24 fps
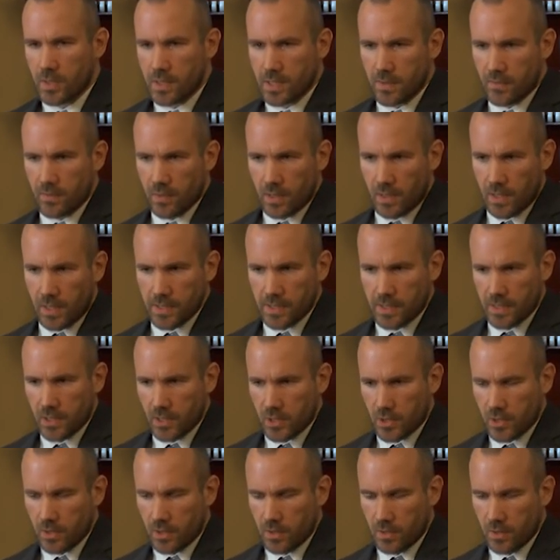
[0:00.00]

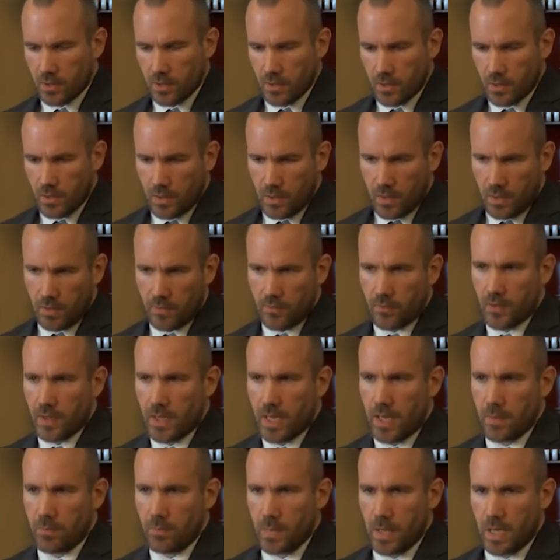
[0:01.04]
civilization, and for
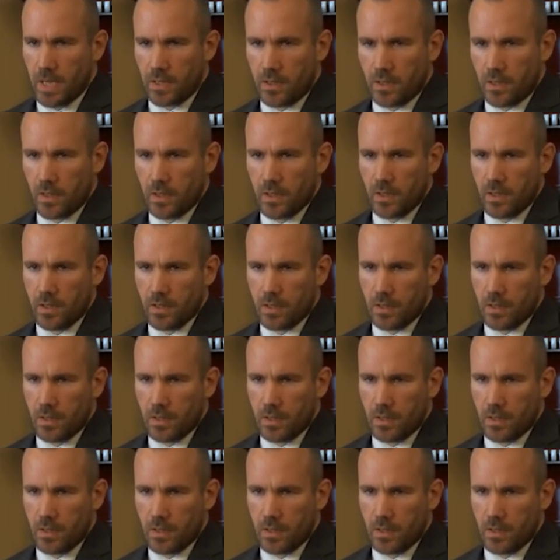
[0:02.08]
that matter,